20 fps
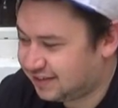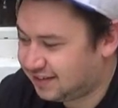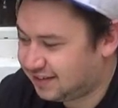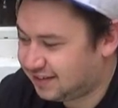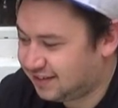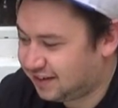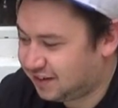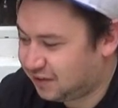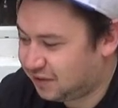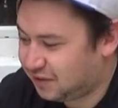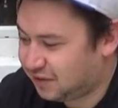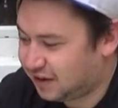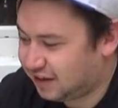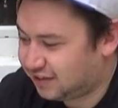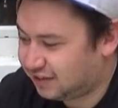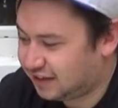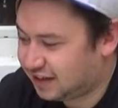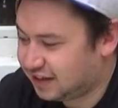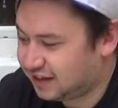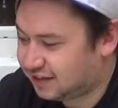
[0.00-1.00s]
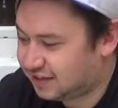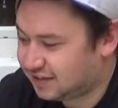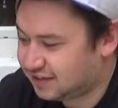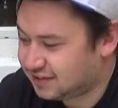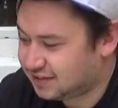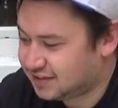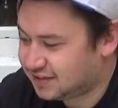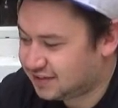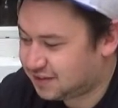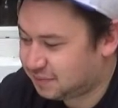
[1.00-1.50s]
I think
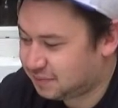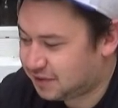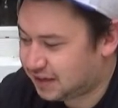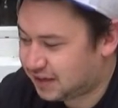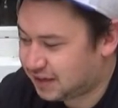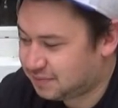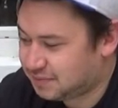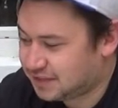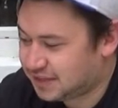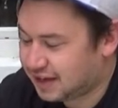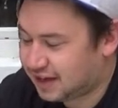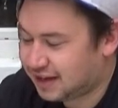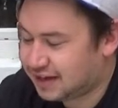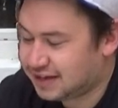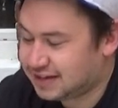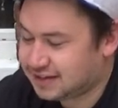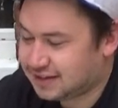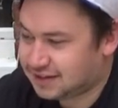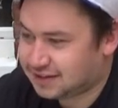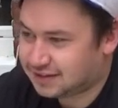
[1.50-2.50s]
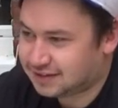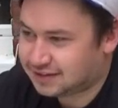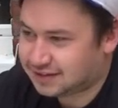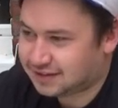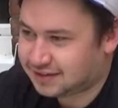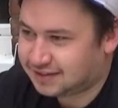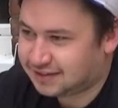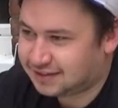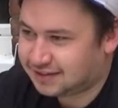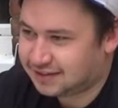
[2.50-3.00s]
sometimes that is
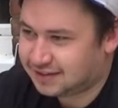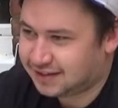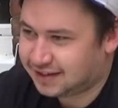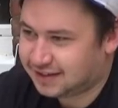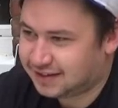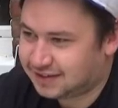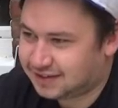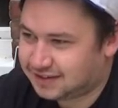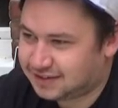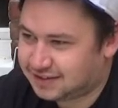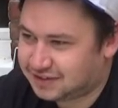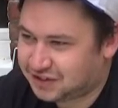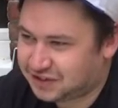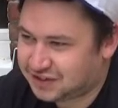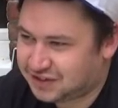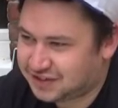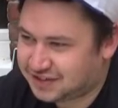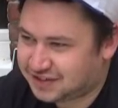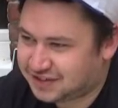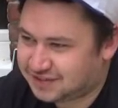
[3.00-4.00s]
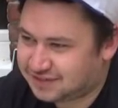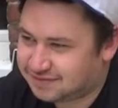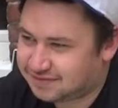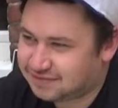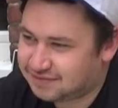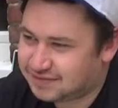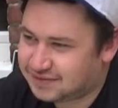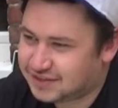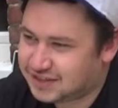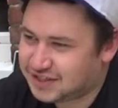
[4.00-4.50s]
harder than just
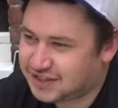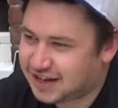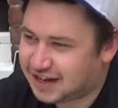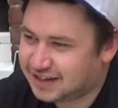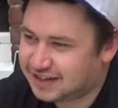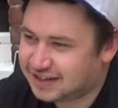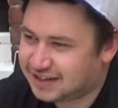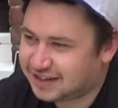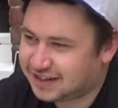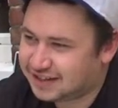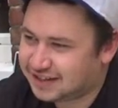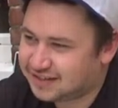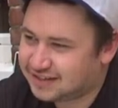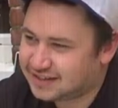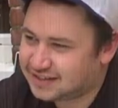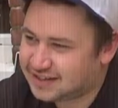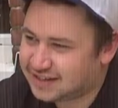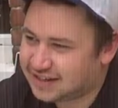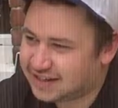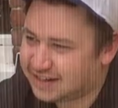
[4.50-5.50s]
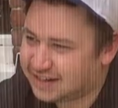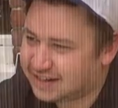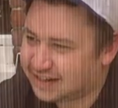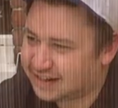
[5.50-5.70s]
standing and saying